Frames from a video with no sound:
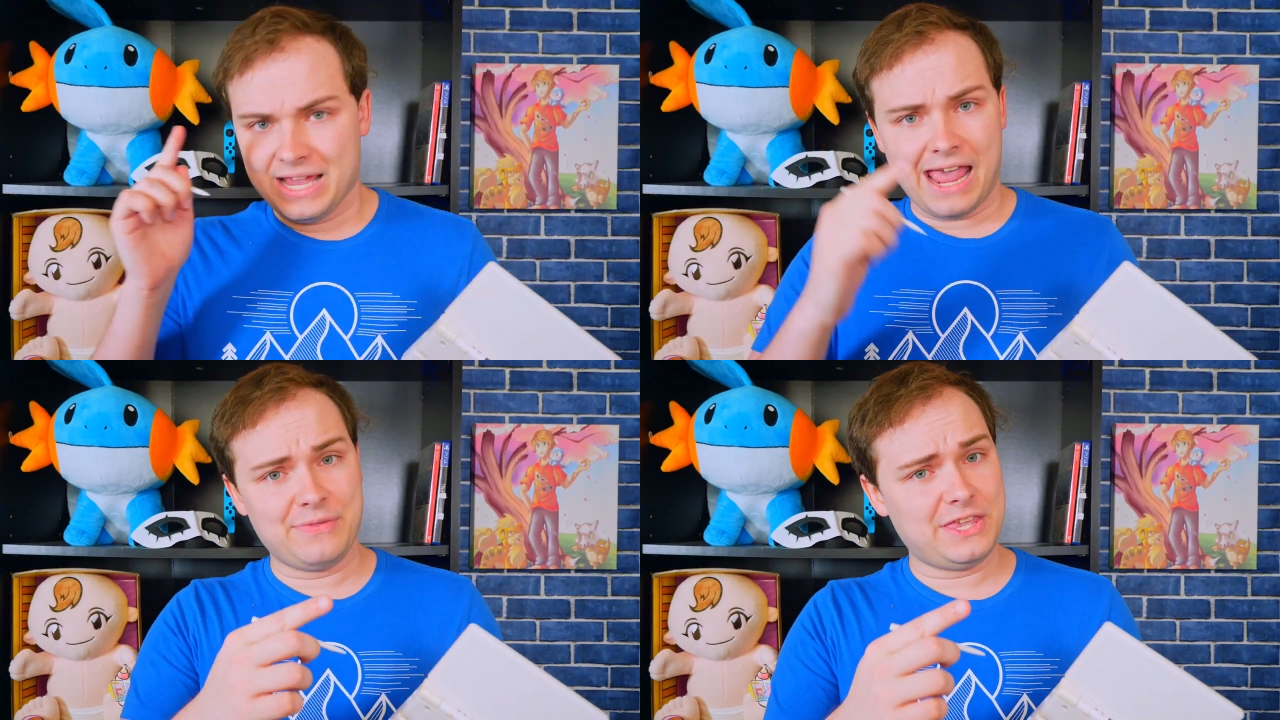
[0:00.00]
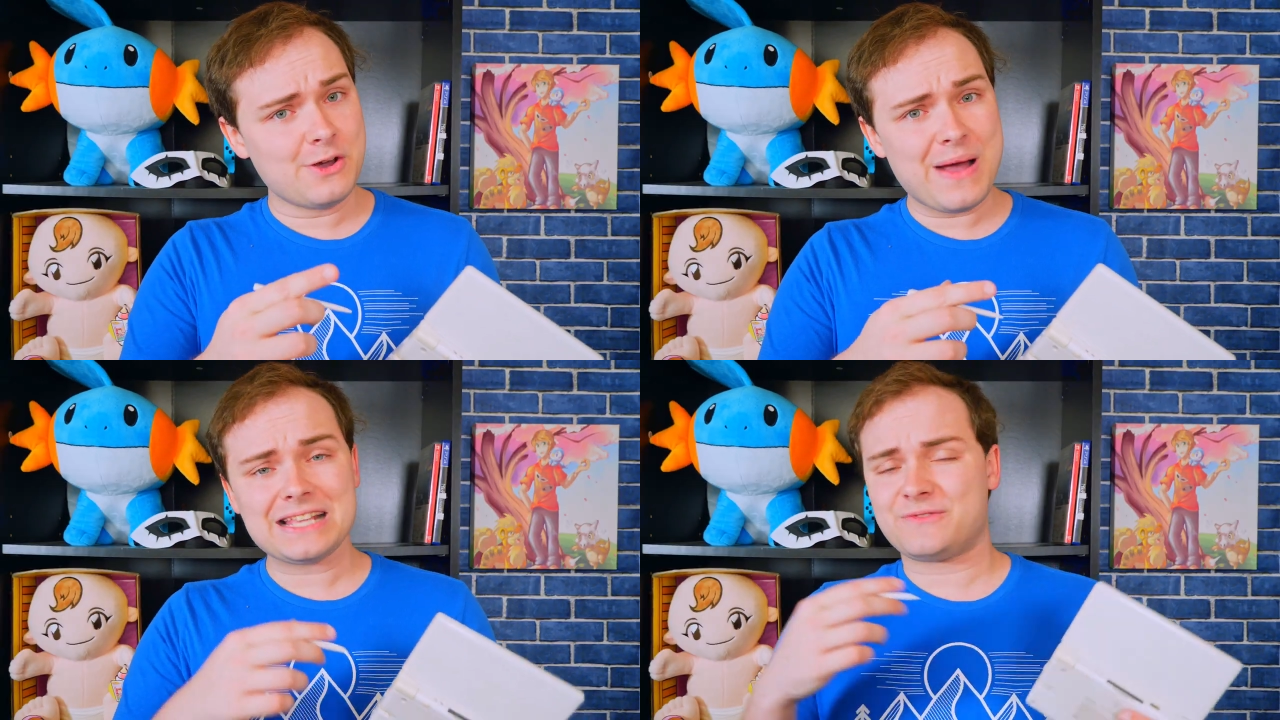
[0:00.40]
if
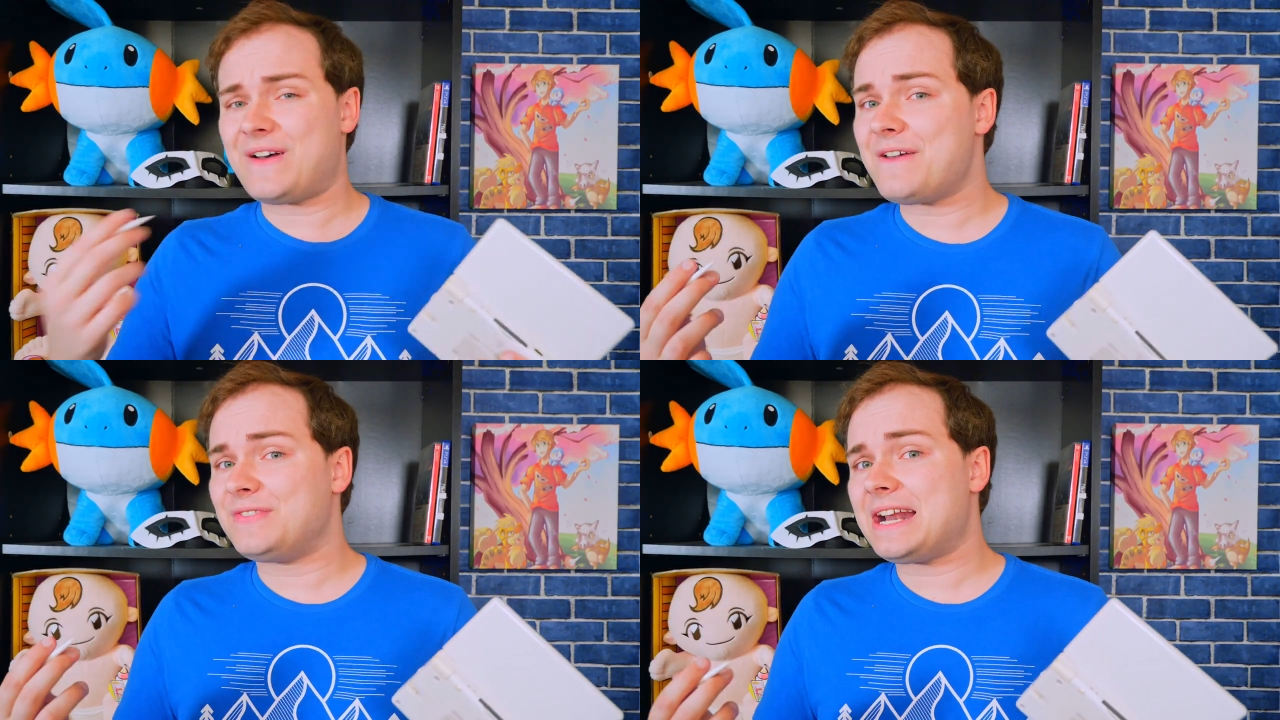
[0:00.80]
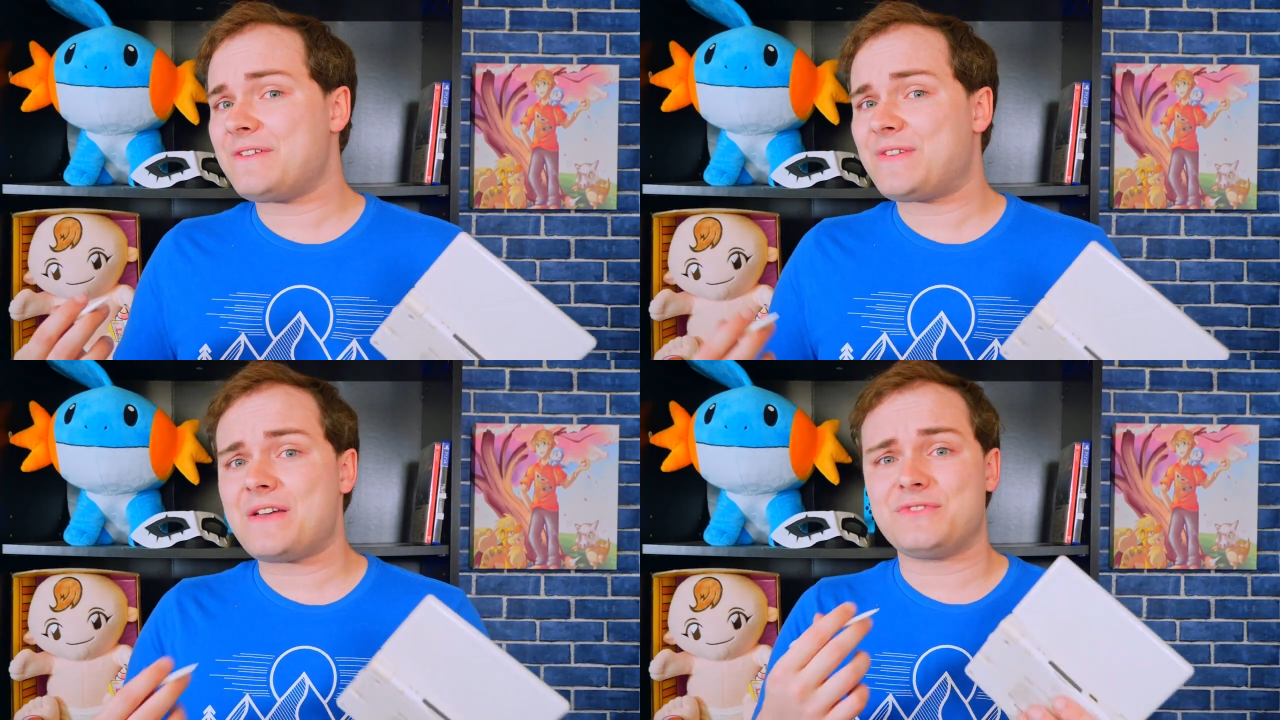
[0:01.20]
US
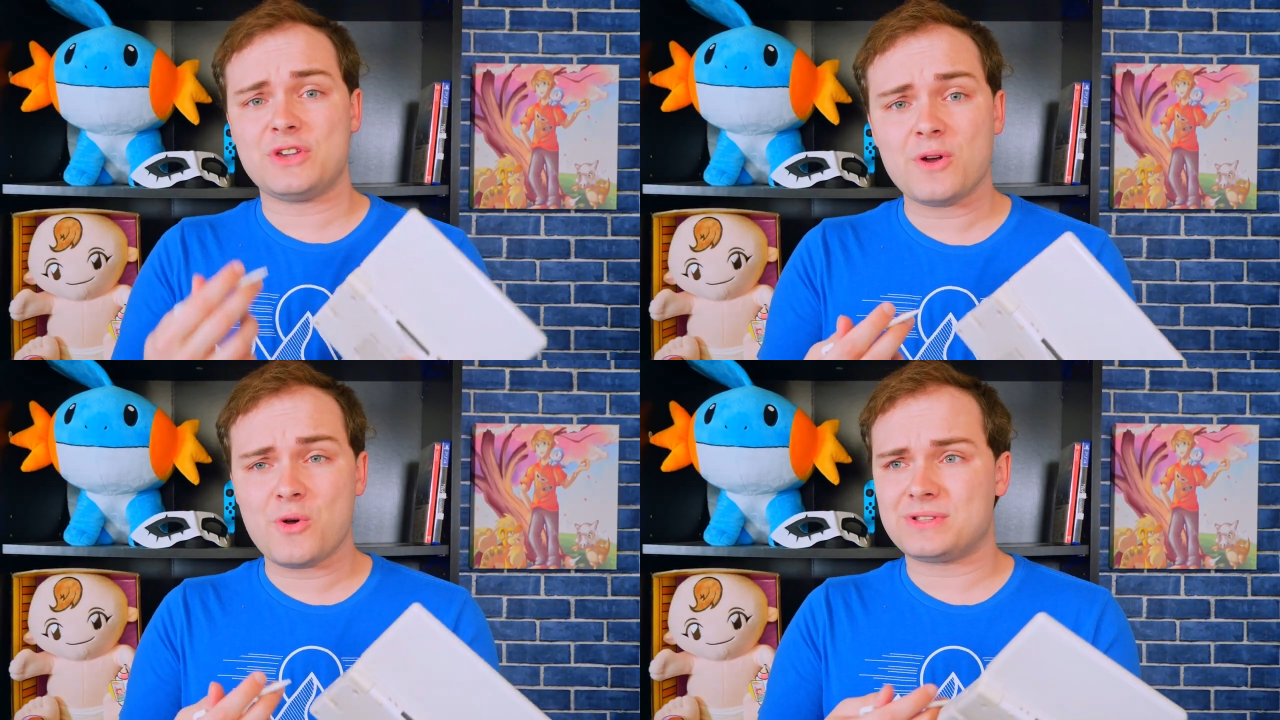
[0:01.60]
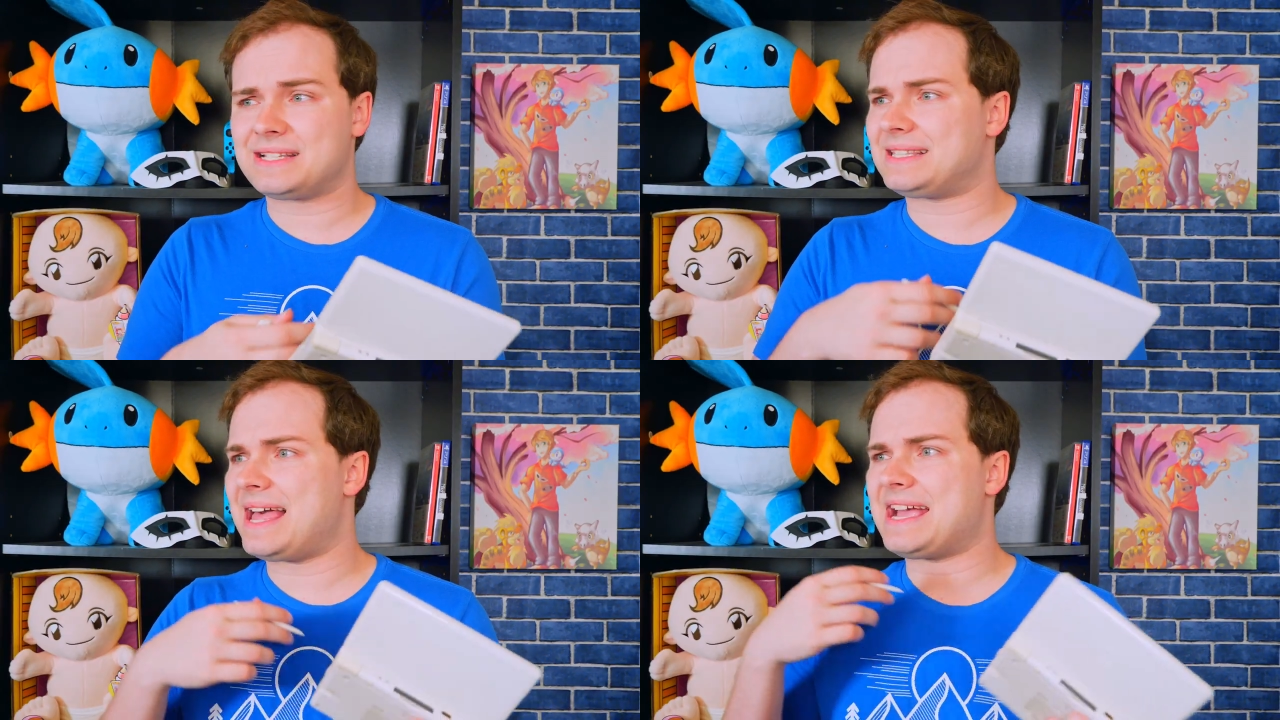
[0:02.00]
595 euros
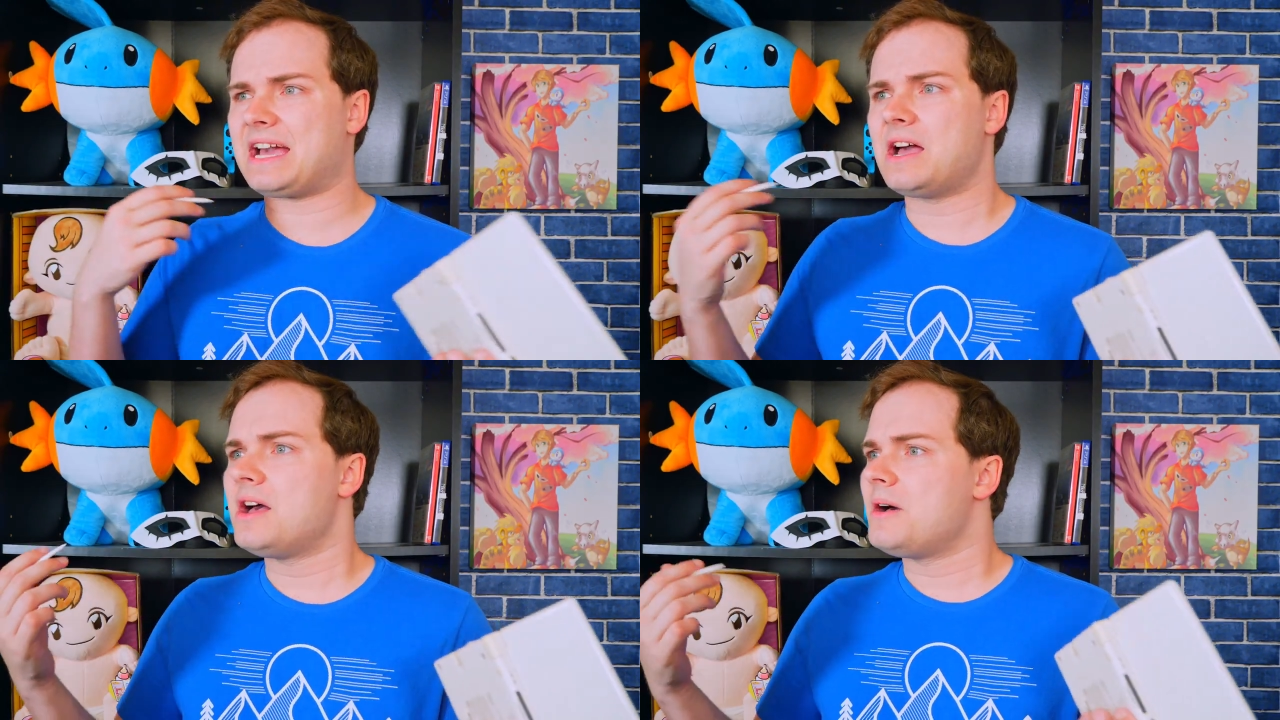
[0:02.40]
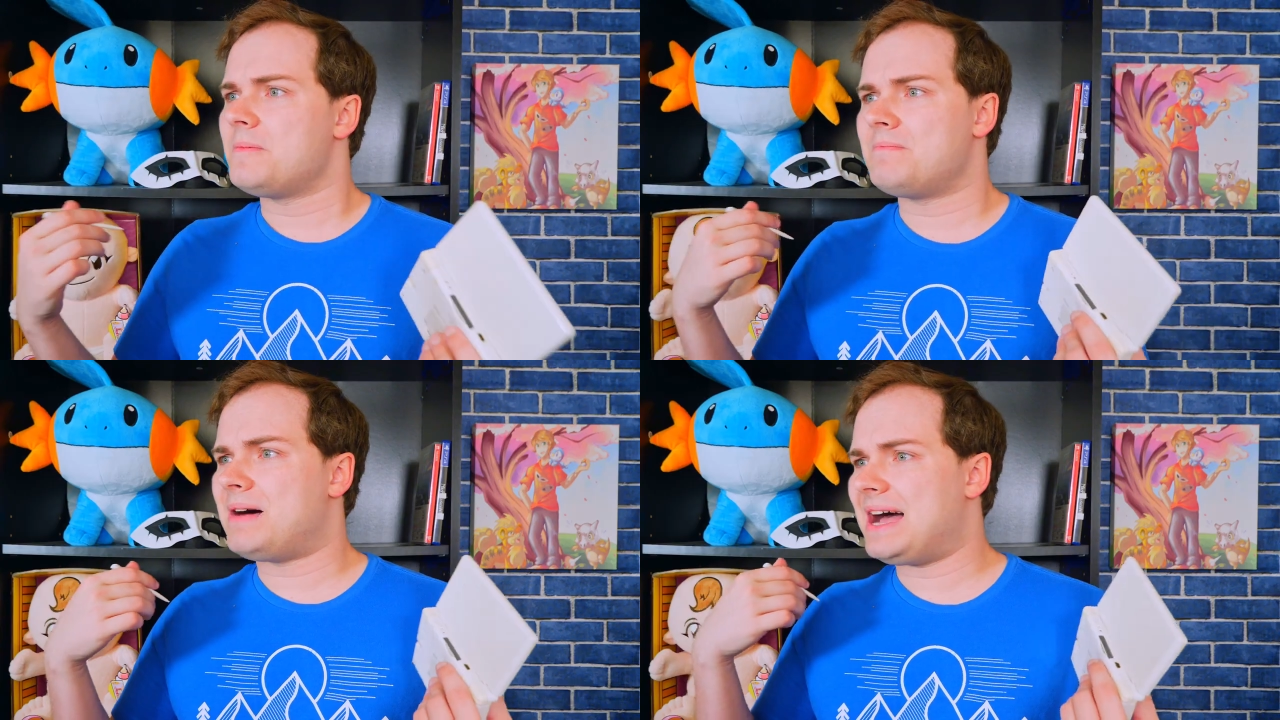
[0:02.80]
is like
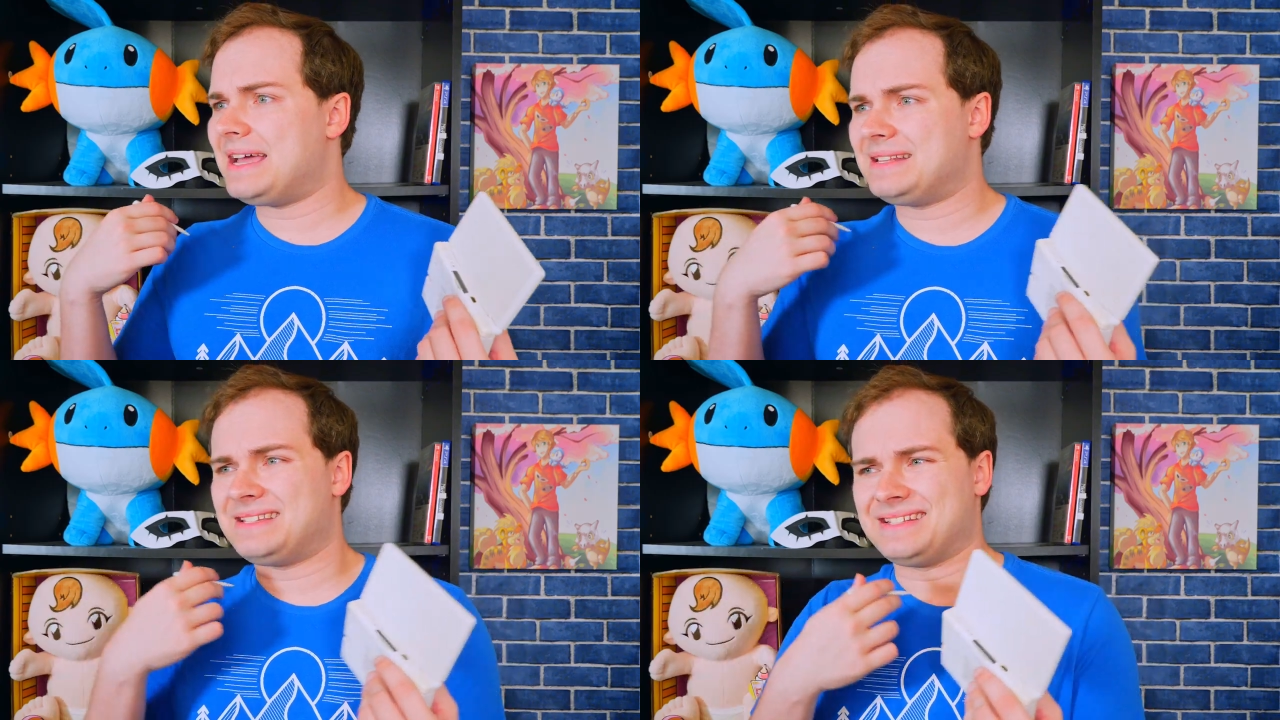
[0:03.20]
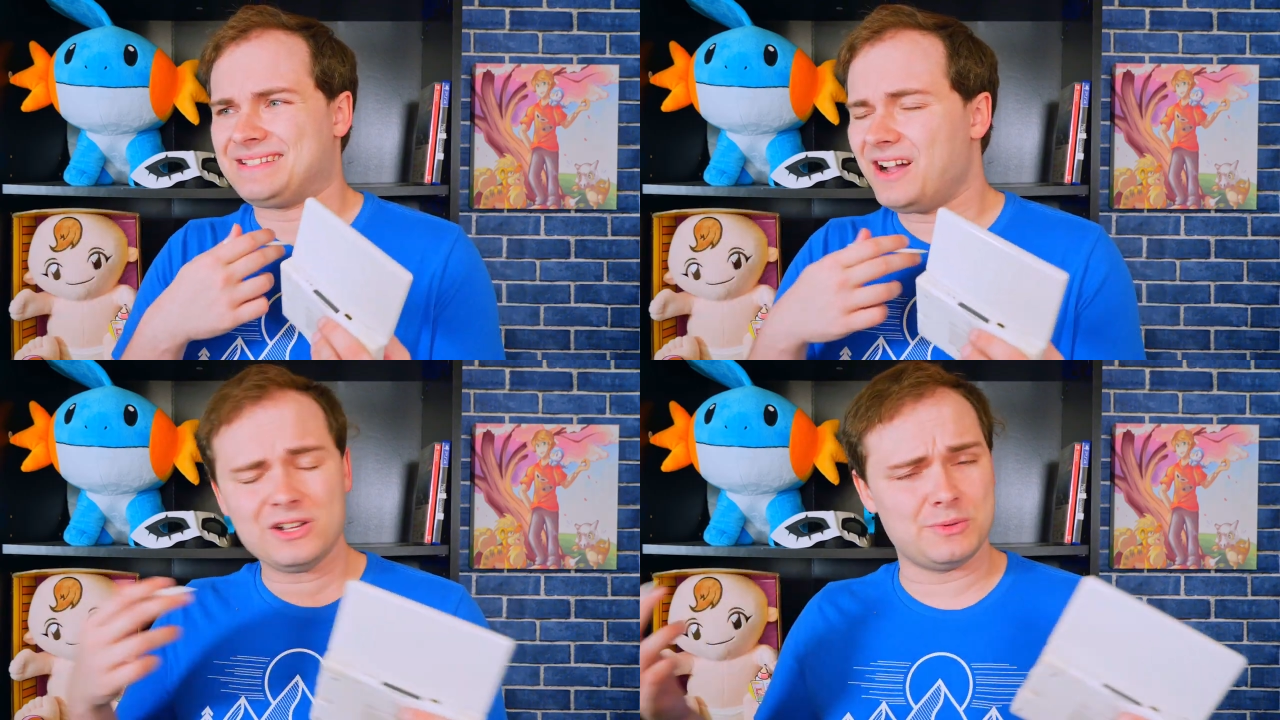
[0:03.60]
my
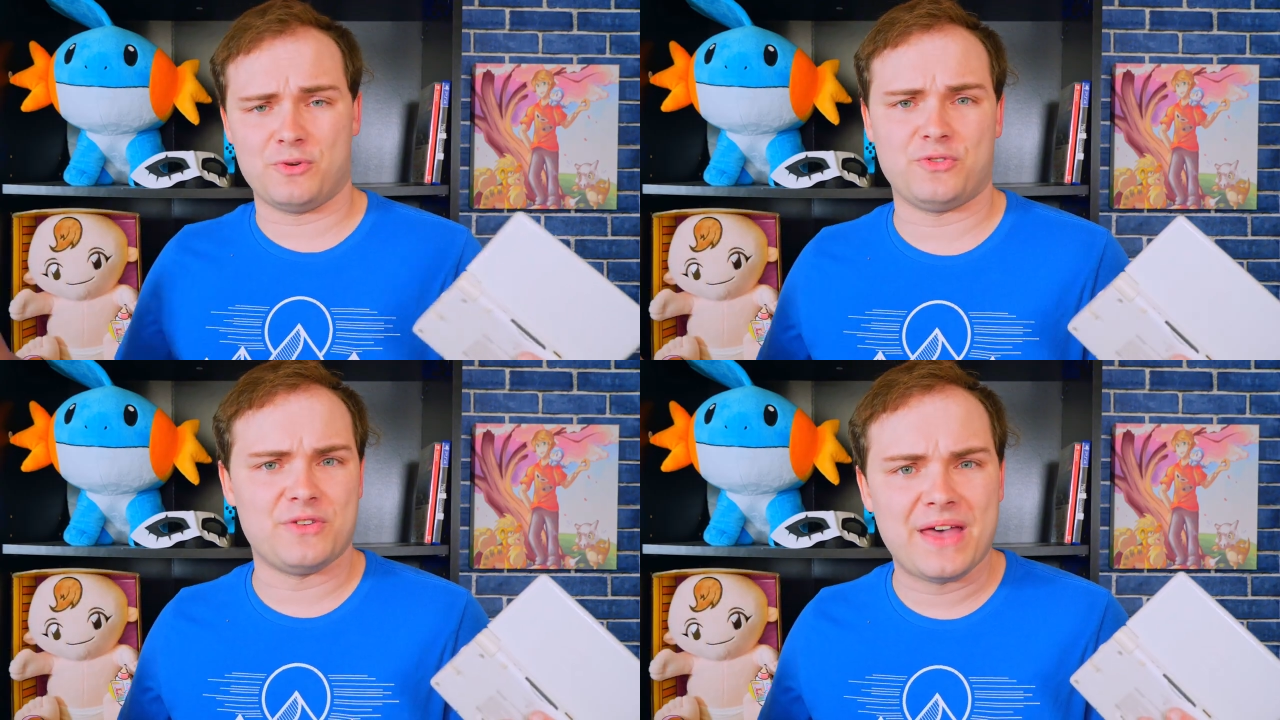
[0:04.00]
deductible for the